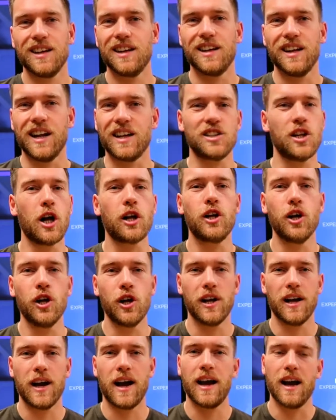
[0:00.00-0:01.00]
That's not
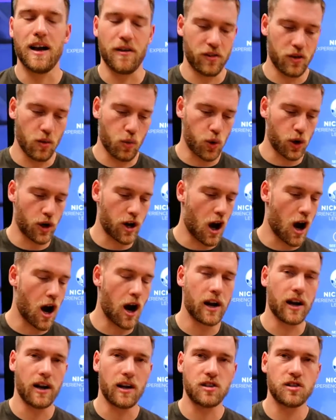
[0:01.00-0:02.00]
good, I have to work
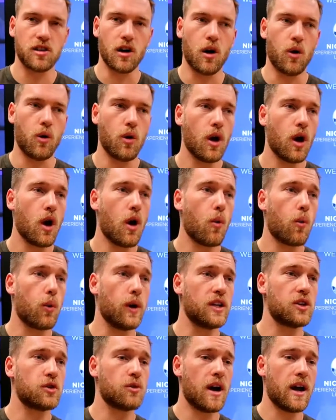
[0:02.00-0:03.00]
harder. So
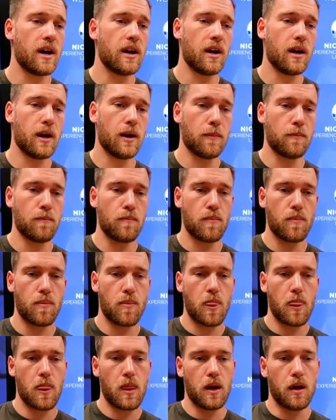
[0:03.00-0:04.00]
we try to
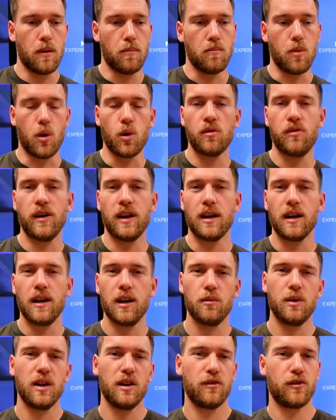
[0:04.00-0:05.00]
motivate a
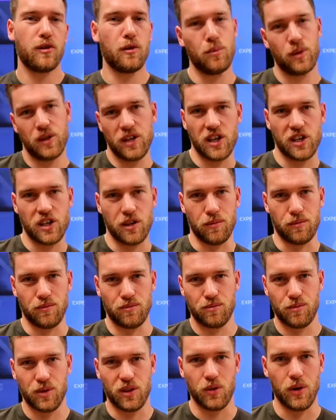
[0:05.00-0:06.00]
little bit of competition
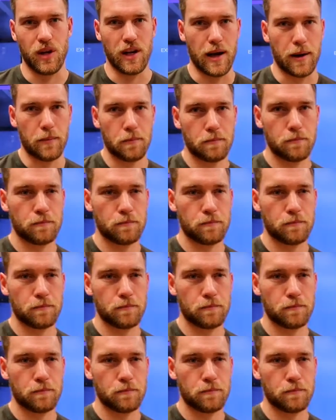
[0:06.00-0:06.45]
between that.